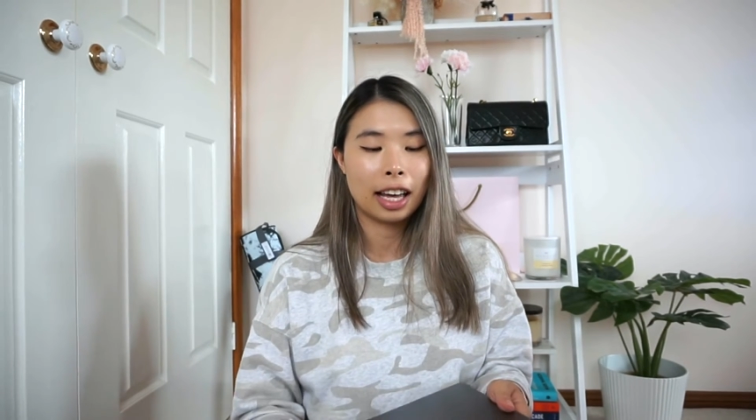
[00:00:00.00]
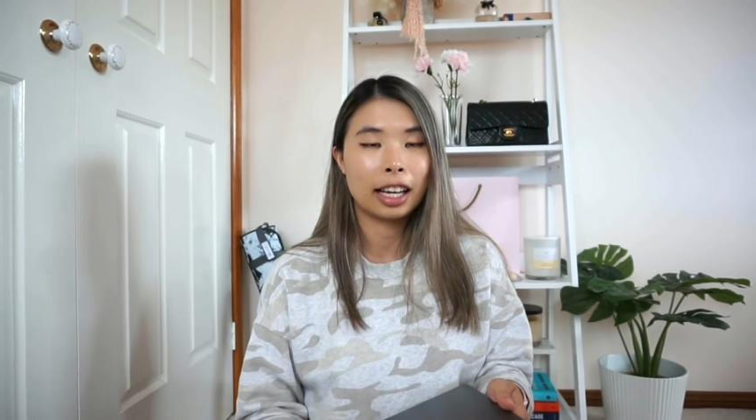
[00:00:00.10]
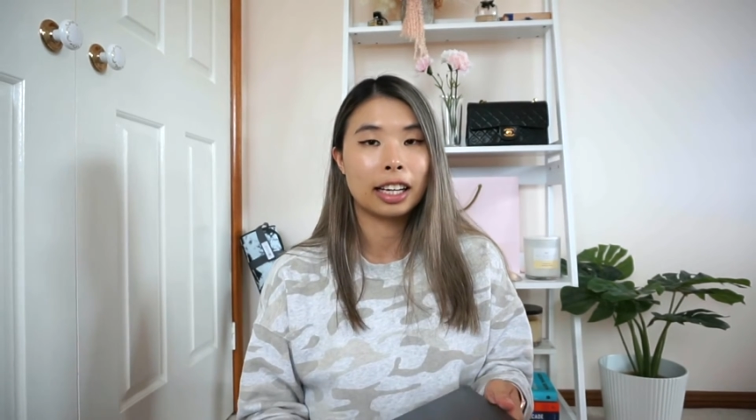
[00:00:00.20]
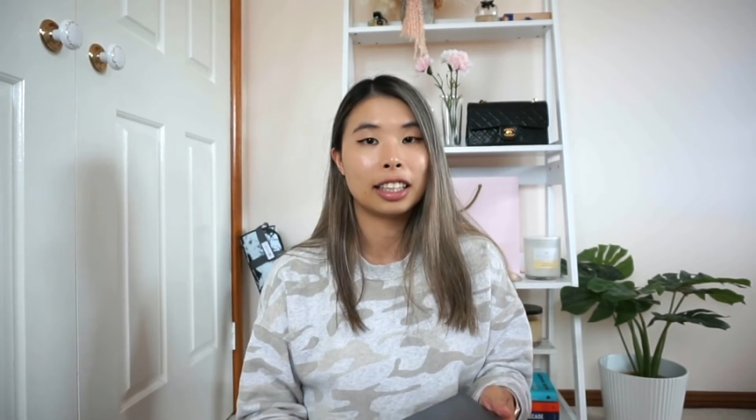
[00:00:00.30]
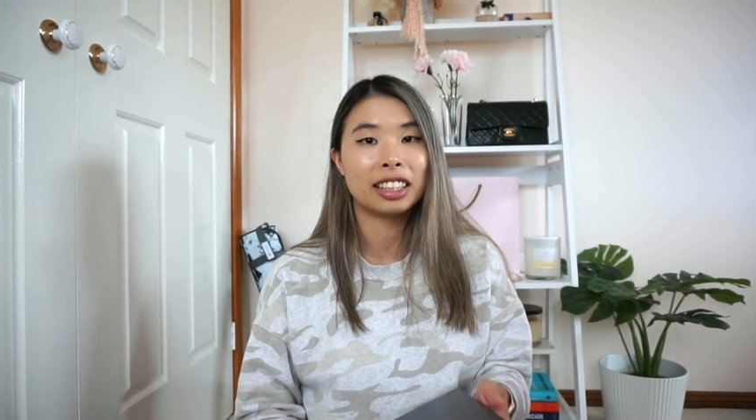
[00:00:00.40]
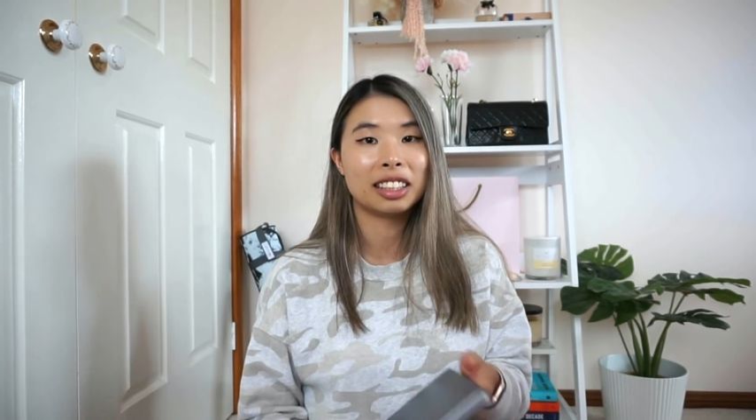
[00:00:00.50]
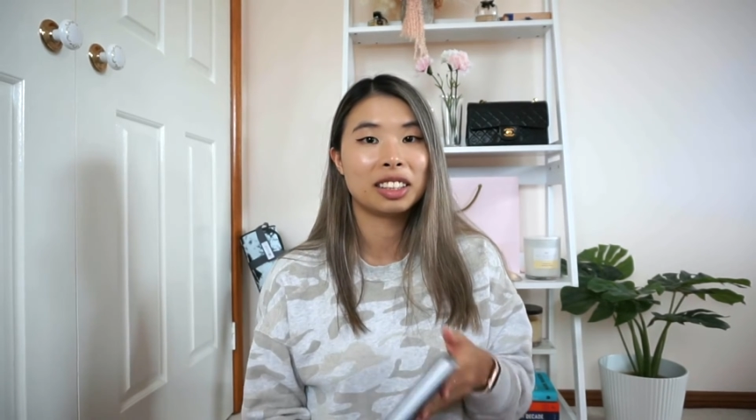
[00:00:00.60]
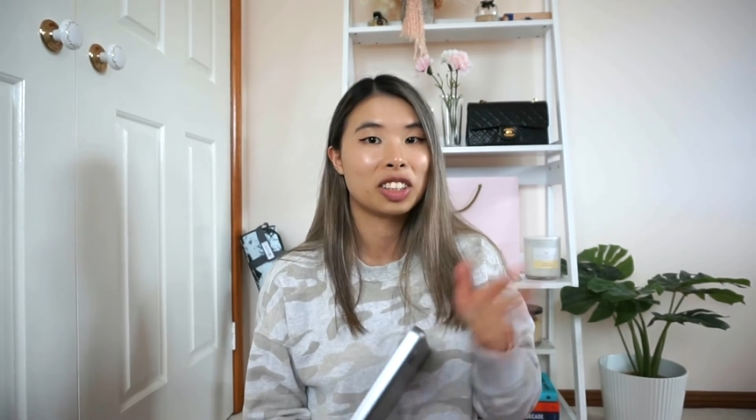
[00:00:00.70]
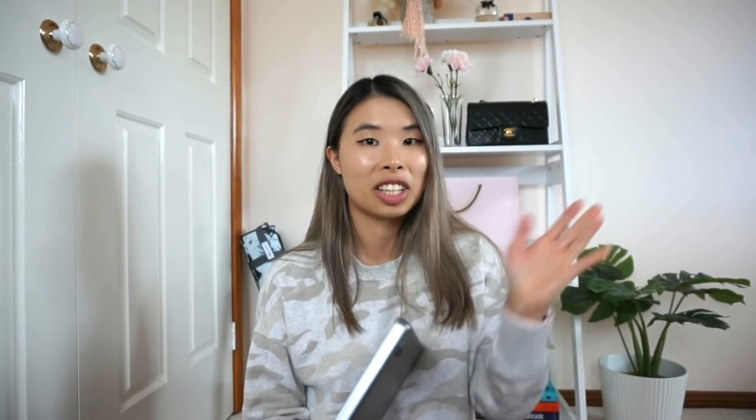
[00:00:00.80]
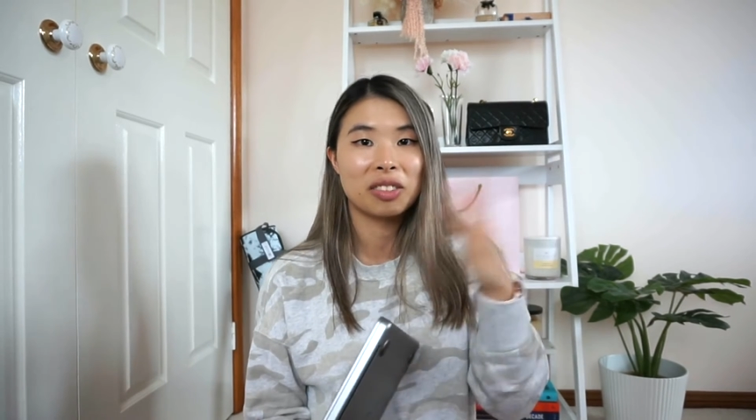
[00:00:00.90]
and
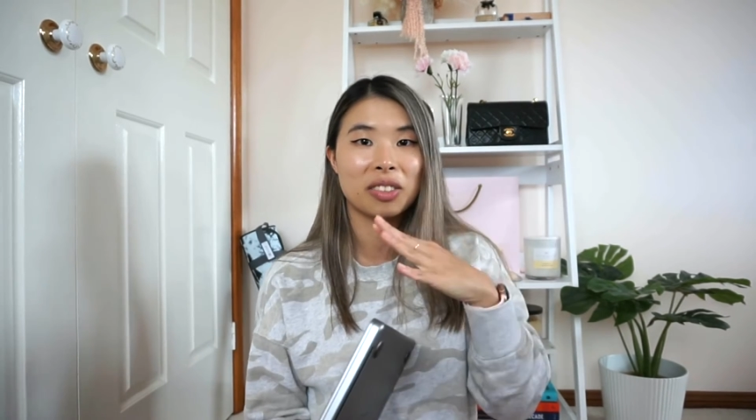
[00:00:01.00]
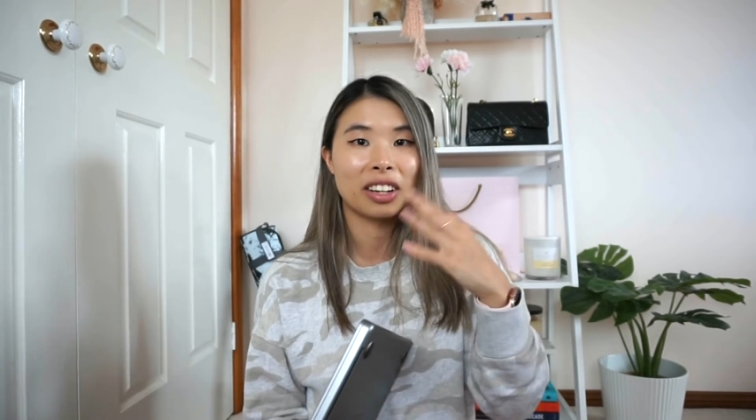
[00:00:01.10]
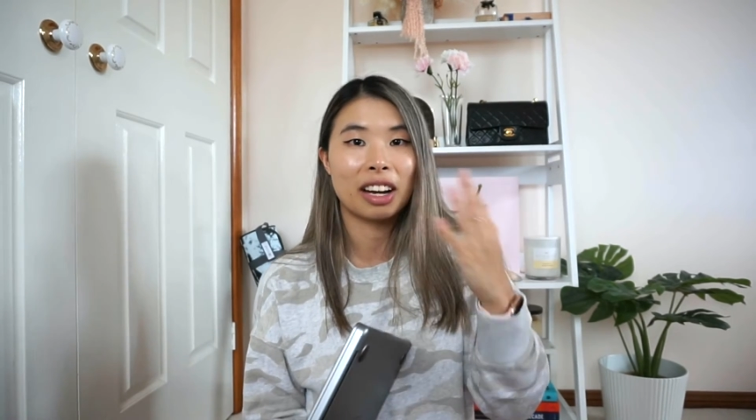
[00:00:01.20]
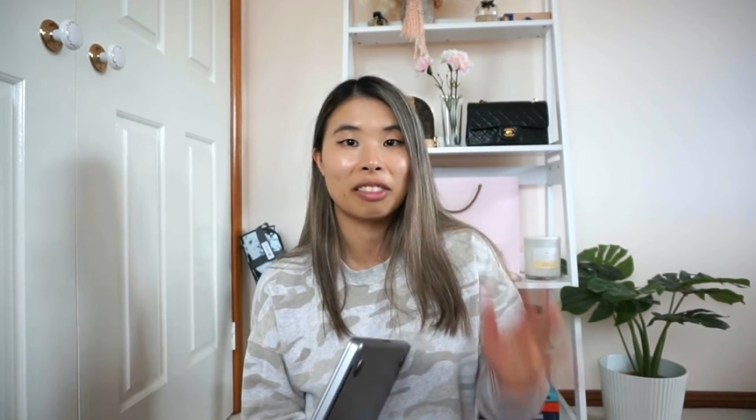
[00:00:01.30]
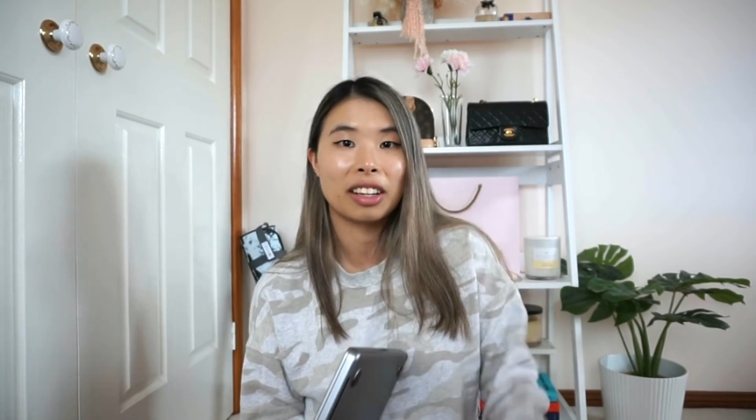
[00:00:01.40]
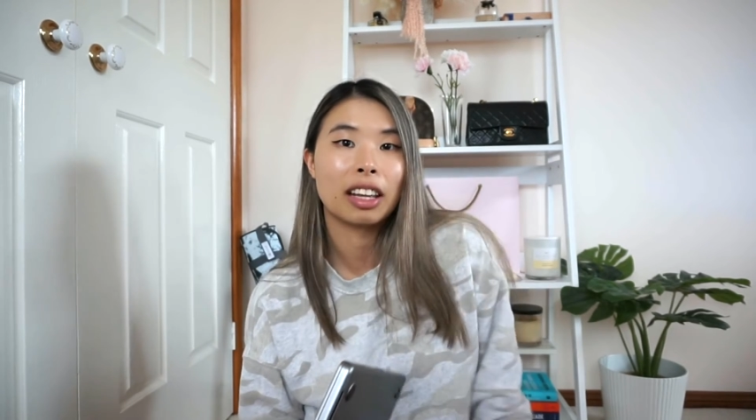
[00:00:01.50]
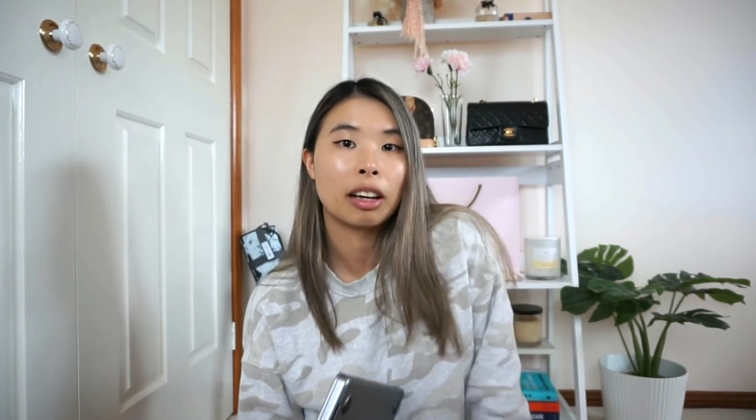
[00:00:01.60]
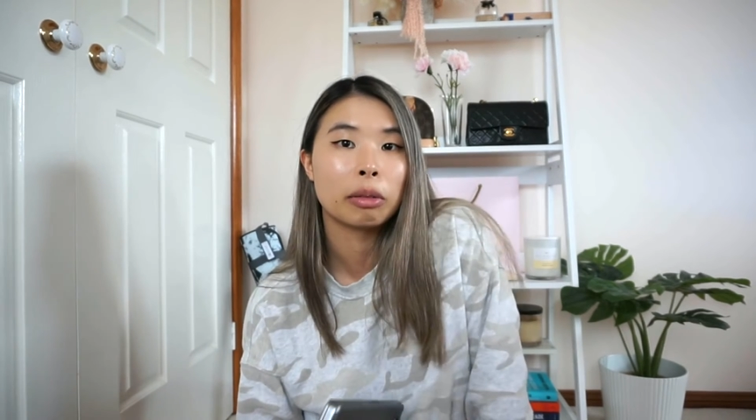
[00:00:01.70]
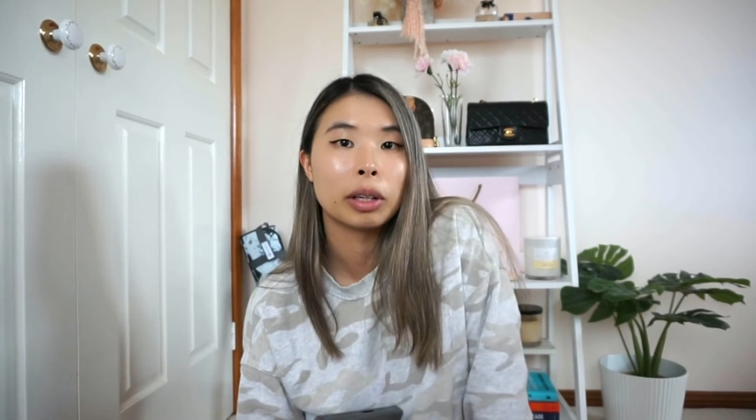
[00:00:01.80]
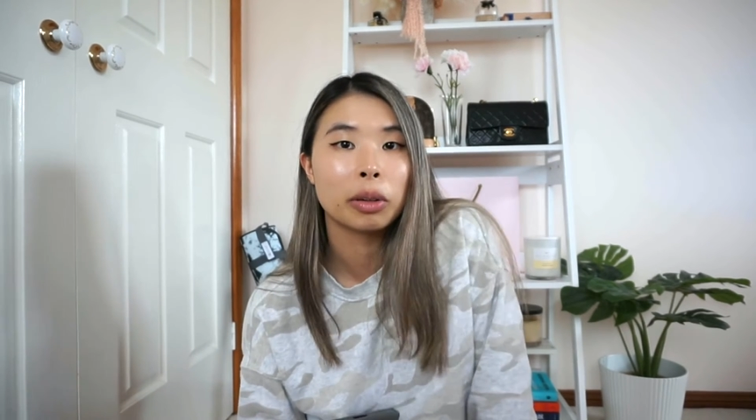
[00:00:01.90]
transfer
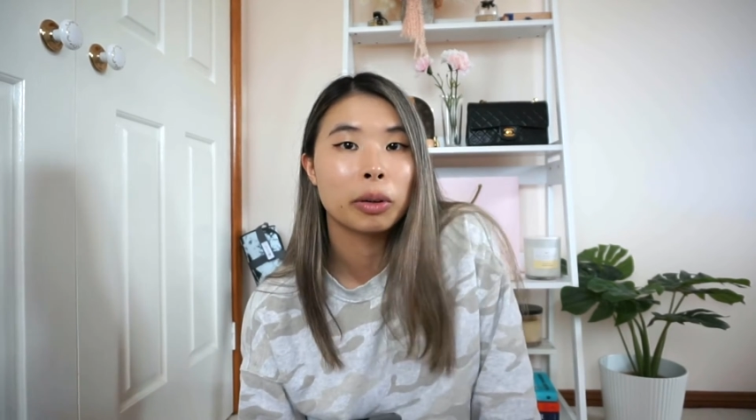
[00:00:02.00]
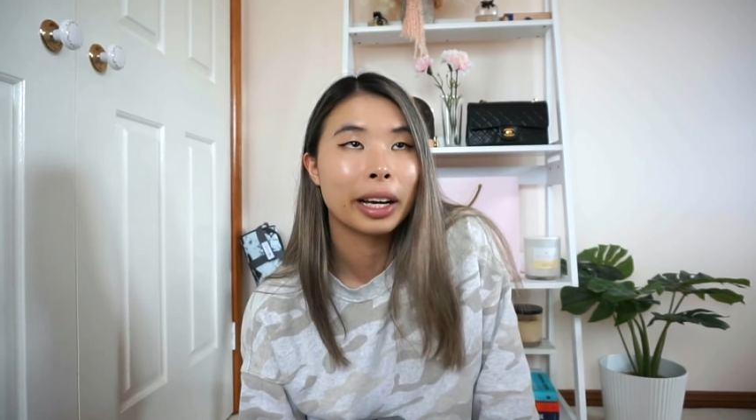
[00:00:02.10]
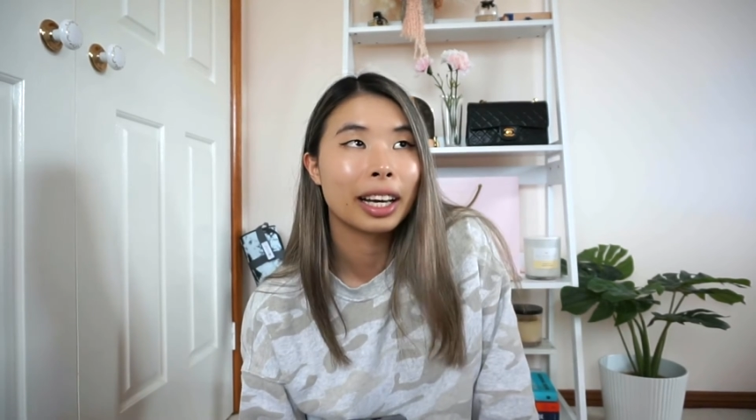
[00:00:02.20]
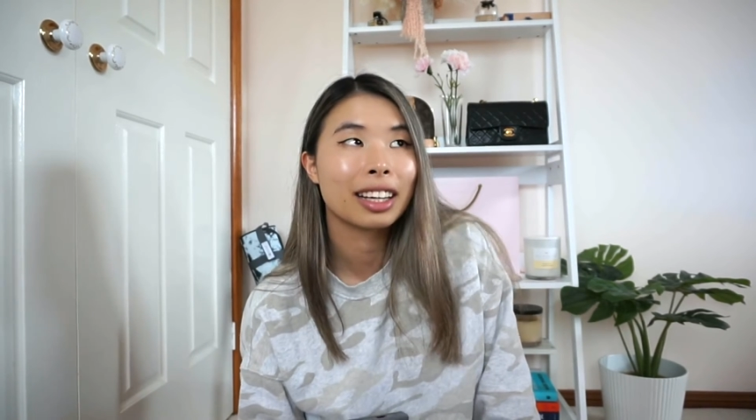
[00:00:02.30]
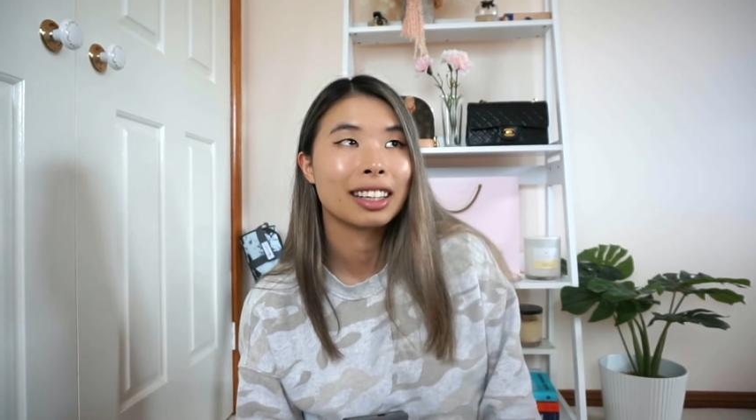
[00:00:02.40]
everything real quick,